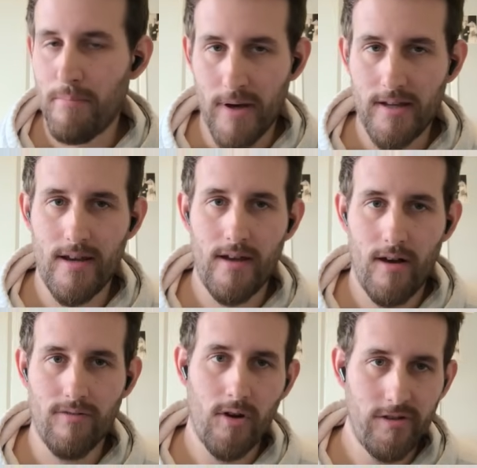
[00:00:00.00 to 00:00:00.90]
but
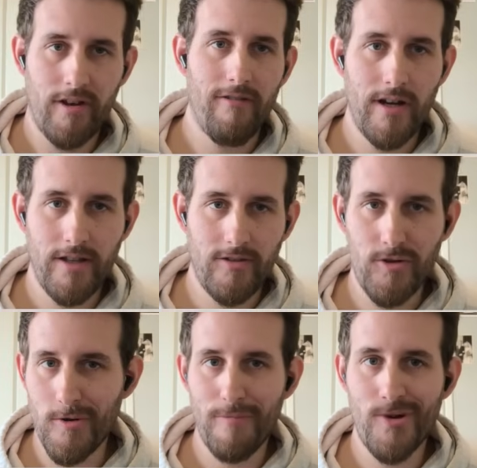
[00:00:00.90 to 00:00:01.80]
of course I really
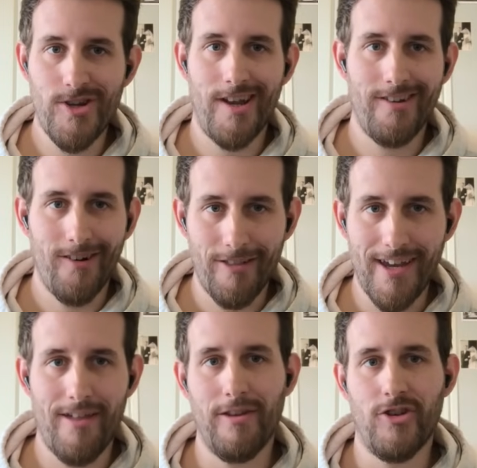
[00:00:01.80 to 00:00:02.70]
do appreciate all
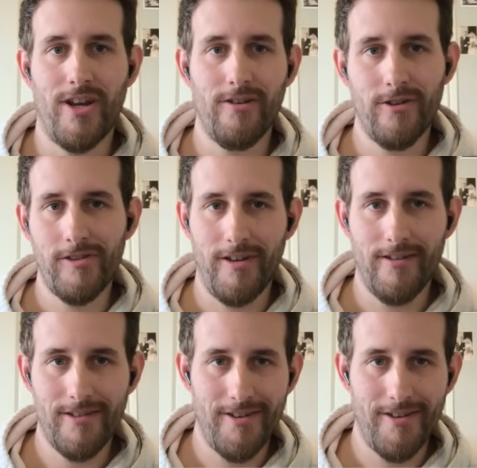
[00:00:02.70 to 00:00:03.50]
the other genders here,